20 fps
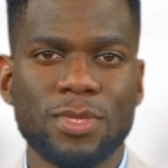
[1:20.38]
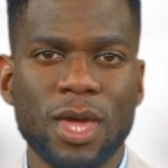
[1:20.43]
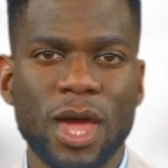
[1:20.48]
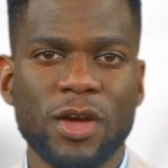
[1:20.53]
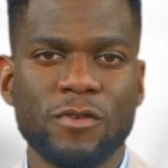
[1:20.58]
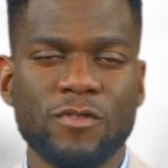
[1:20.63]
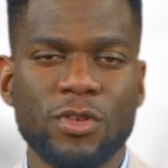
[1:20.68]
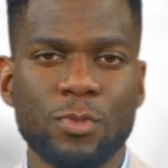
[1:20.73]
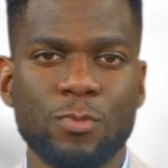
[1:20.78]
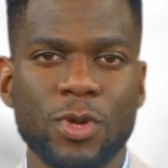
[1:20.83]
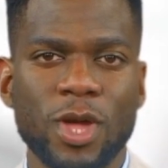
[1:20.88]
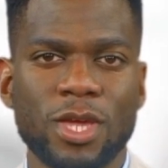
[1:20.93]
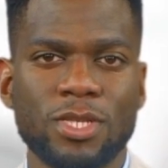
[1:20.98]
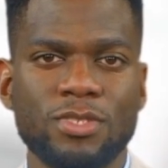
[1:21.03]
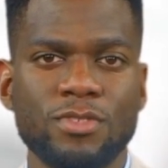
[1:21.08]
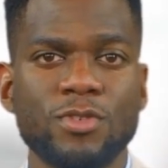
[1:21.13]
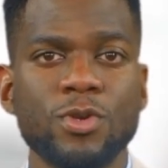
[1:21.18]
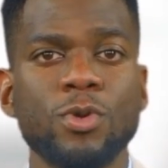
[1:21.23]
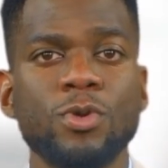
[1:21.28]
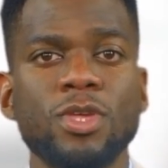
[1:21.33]
Over the
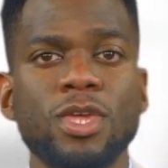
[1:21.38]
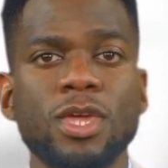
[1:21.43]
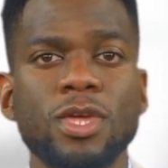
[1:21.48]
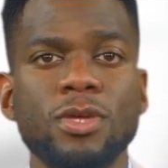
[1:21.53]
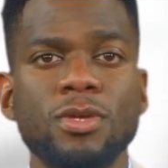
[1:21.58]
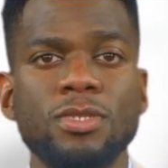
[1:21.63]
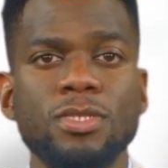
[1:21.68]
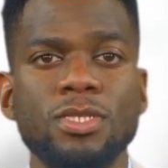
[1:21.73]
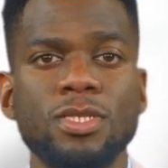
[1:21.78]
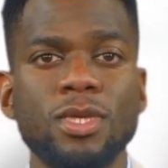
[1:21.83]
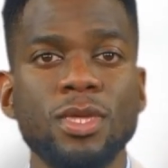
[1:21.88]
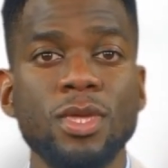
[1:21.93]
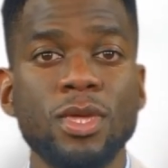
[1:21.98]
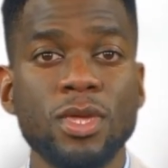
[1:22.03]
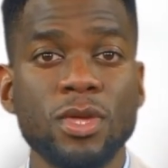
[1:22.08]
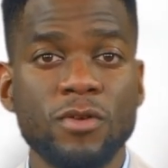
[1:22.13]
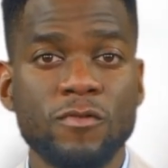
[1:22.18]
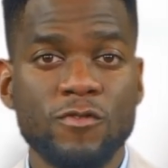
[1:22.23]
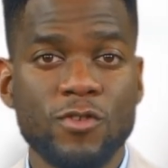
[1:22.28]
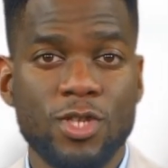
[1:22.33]
past few years,
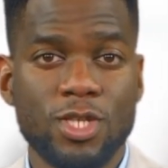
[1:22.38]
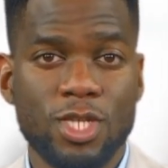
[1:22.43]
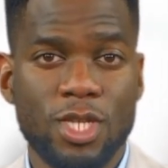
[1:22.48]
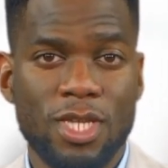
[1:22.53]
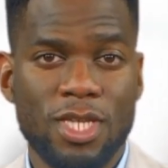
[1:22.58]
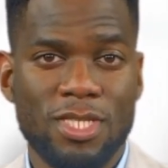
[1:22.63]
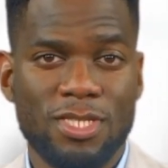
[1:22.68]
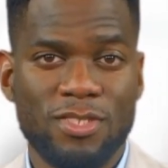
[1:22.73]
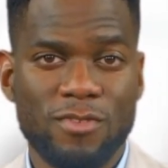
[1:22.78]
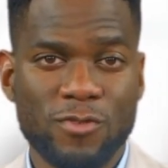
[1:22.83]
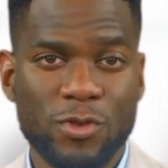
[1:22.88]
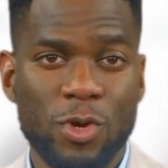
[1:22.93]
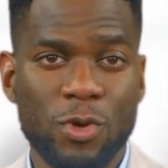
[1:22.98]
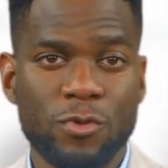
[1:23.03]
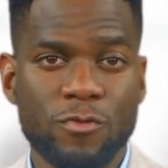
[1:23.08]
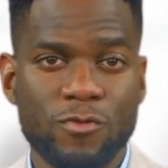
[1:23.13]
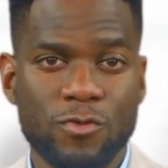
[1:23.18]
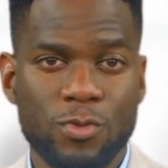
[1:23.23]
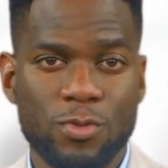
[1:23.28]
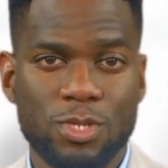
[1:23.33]
phishing has
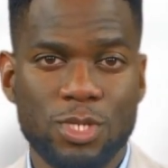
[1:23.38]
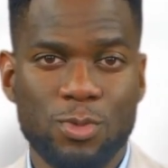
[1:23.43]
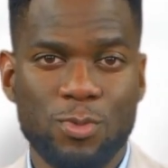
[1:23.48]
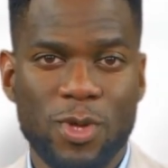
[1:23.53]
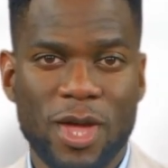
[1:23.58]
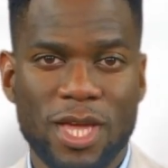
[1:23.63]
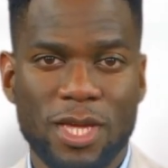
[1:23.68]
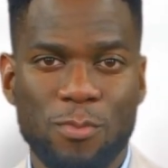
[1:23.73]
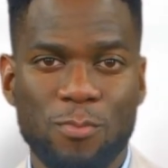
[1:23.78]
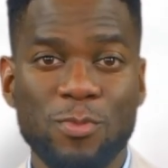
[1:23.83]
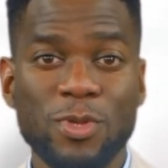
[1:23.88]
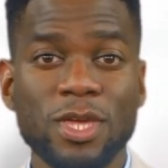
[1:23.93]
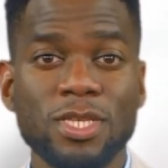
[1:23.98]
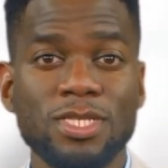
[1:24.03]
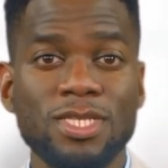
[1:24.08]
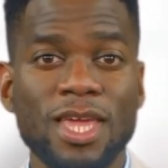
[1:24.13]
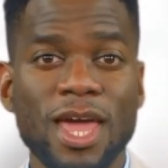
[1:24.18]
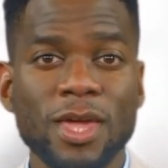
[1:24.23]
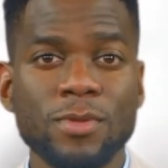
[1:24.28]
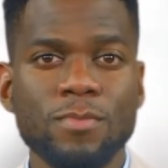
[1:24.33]
evolved from spray and pray
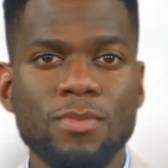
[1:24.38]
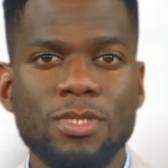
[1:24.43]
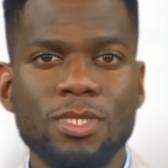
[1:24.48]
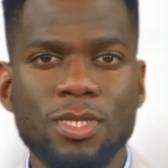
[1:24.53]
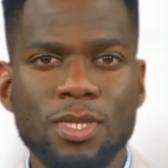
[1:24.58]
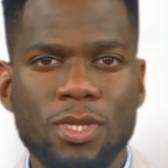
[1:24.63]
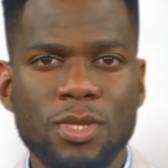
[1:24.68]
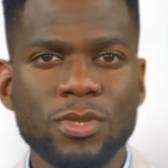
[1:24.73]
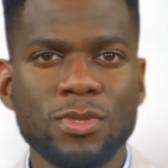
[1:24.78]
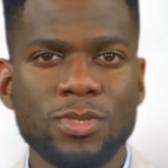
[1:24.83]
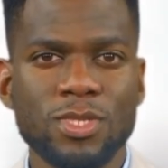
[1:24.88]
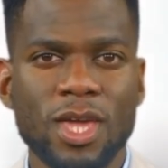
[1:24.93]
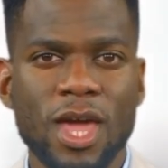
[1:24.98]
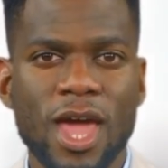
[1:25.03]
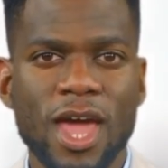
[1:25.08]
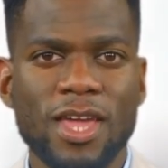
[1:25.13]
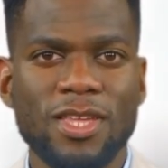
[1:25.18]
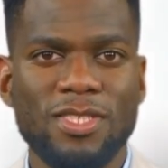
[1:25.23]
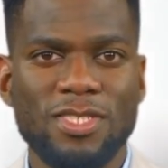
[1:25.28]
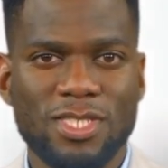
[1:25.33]
scams to
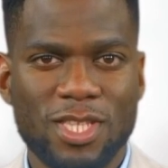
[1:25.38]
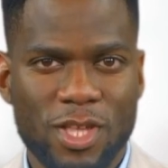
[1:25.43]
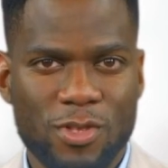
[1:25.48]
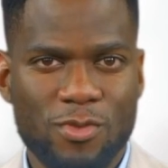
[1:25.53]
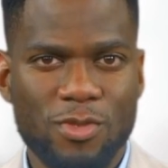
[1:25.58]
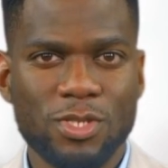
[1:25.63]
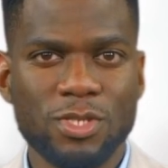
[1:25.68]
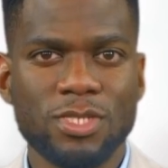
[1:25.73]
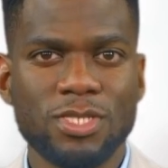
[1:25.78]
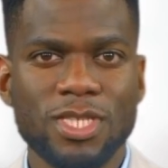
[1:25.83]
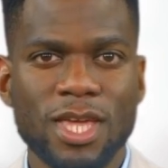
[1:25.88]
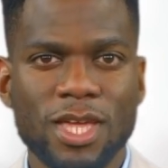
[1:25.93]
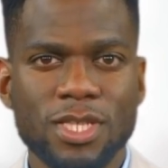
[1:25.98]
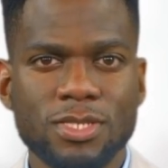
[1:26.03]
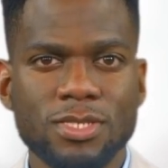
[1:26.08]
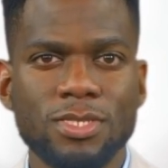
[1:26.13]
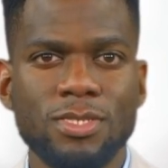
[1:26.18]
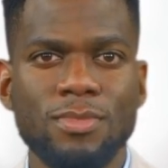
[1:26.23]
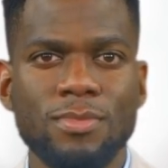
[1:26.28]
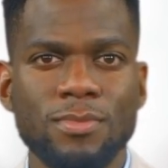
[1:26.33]
highly targeted
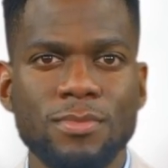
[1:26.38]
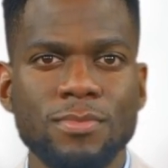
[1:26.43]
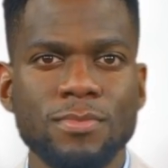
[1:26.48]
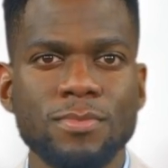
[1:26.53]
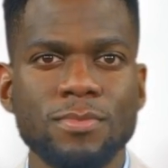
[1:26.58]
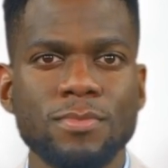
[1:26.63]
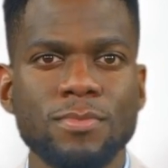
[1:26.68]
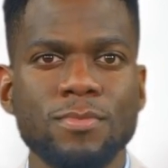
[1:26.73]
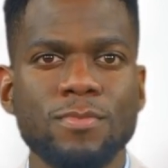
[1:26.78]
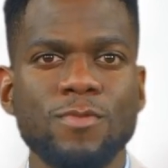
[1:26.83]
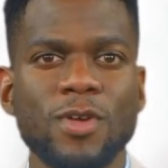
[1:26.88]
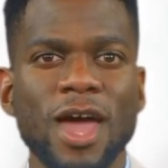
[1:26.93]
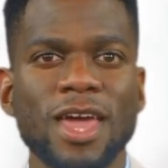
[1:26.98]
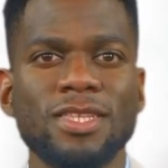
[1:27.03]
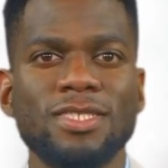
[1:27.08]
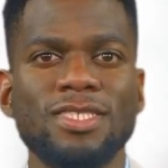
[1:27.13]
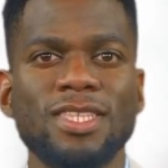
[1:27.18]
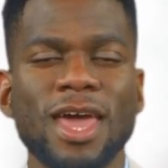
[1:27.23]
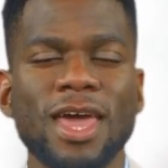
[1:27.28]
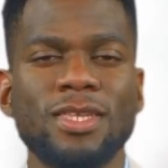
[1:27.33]
attacks.
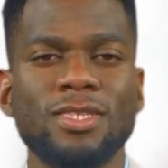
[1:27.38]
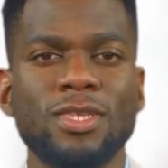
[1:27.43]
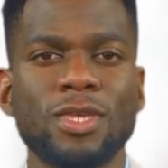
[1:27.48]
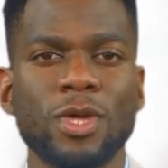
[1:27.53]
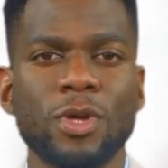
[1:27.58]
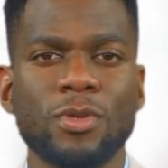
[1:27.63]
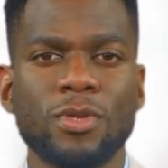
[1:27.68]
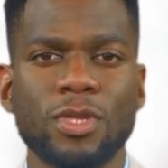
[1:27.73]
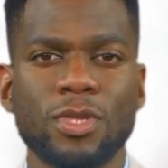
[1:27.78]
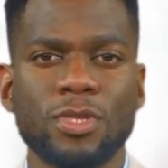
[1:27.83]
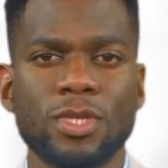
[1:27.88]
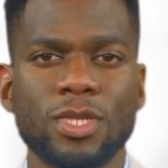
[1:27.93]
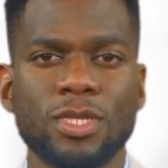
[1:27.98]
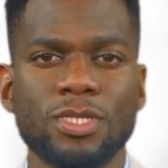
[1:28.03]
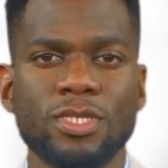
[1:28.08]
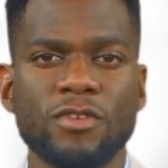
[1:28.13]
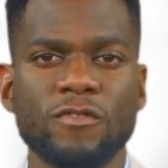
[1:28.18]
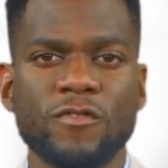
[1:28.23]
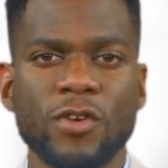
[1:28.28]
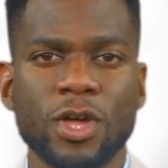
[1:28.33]
Riot's catalog
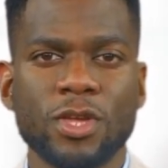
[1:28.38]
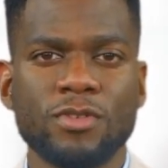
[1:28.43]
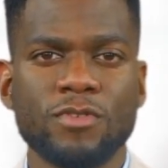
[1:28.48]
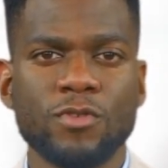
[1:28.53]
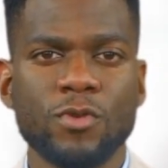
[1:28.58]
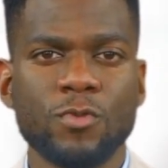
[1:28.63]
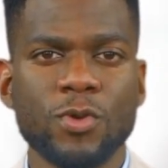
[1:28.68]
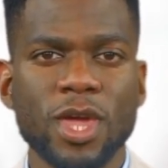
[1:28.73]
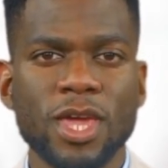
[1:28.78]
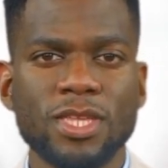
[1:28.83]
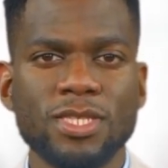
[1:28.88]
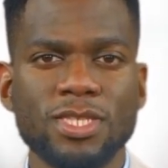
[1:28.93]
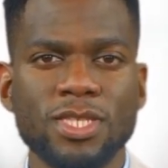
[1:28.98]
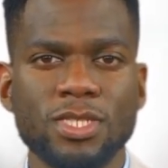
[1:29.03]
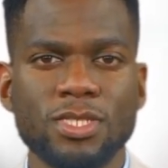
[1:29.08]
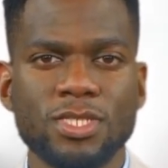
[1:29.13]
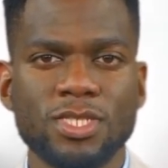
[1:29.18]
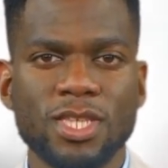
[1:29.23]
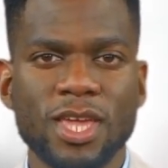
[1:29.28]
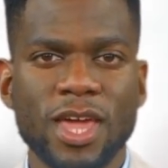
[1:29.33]
includes a vast variety
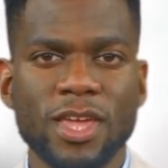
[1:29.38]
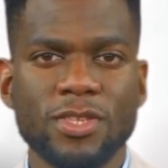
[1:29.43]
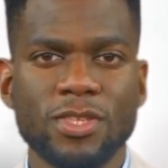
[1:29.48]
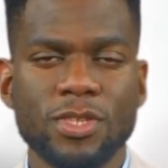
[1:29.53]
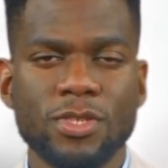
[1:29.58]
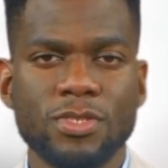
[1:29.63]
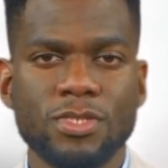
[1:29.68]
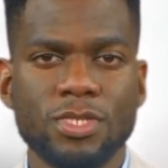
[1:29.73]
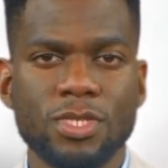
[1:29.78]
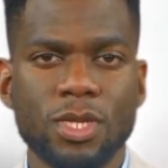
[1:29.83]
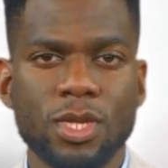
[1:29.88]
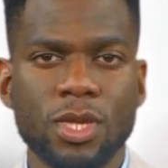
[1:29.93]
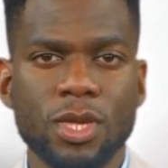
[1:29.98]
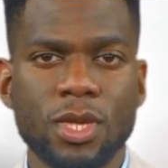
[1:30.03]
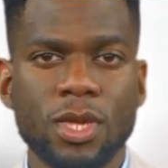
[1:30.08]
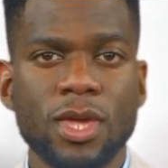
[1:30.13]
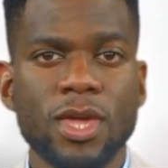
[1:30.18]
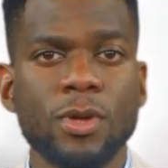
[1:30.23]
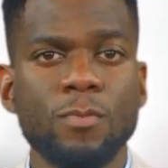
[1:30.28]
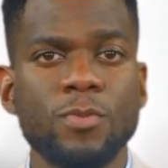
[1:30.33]
of scenarios,
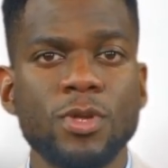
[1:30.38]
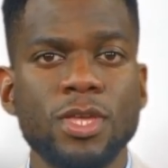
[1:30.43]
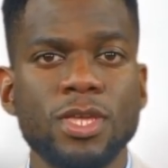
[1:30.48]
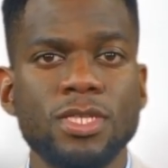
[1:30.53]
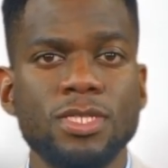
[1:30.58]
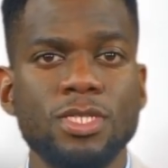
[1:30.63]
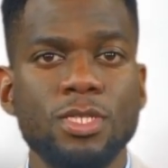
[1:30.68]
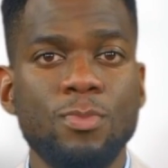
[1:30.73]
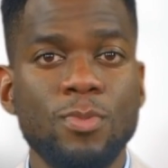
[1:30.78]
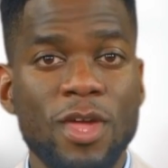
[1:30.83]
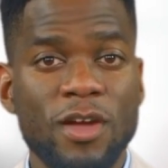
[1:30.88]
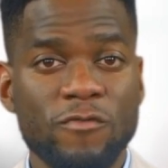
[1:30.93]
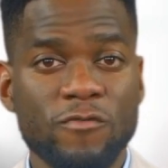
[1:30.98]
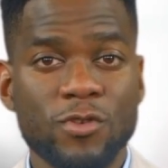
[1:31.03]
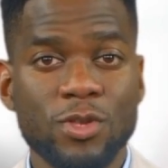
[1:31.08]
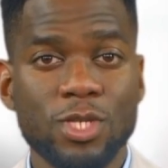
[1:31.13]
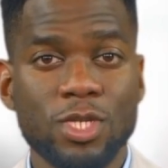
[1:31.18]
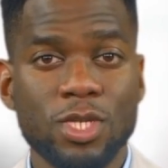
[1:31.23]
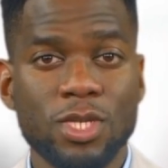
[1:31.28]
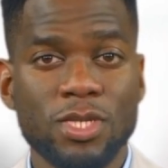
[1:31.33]
including spear
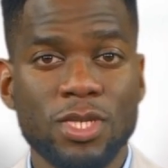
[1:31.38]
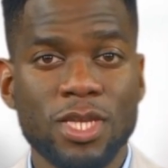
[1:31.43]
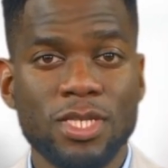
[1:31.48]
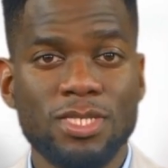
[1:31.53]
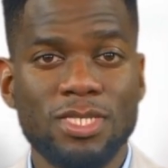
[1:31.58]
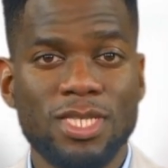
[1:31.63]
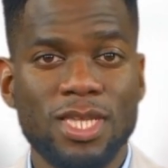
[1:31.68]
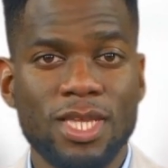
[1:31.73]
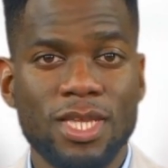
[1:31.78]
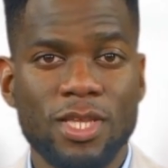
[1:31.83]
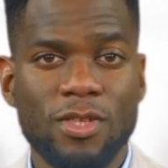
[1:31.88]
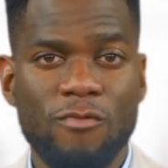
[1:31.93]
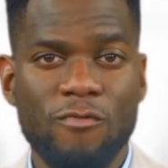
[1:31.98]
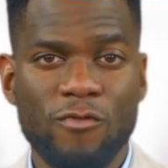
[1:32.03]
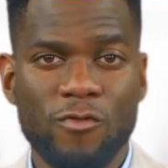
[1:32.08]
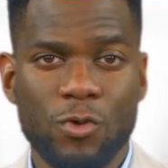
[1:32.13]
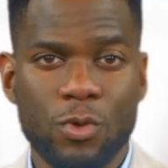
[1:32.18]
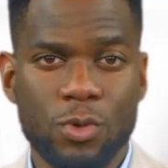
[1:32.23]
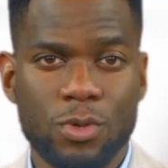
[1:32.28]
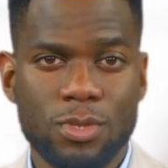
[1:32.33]
phishing and CEO
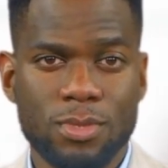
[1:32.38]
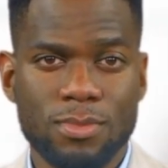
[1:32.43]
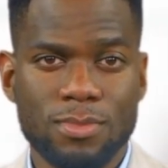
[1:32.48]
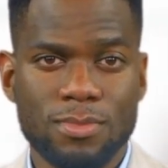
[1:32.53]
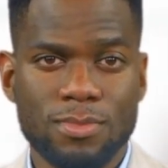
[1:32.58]
fraud.